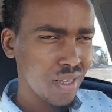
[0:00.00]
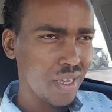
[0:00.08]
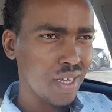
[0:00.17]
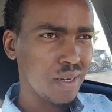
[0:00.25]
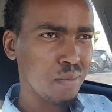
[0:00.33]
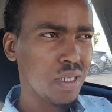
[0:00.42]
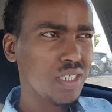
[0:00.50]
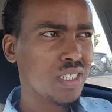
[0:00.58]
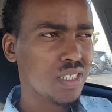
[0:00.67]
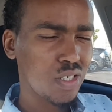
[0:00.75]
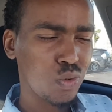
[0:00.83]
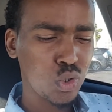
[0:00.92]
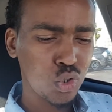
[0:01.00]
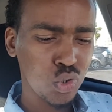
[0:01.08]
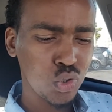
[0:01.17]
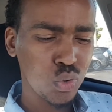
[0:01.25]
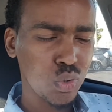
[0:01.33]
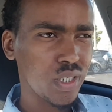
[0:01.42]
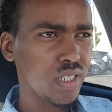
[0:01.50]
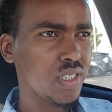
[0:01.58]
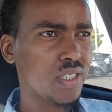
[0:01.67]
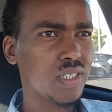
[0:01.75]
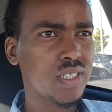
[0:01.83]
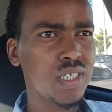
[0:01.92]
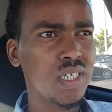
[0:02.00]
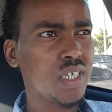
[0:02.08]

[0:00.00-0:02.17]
And basically what you do is,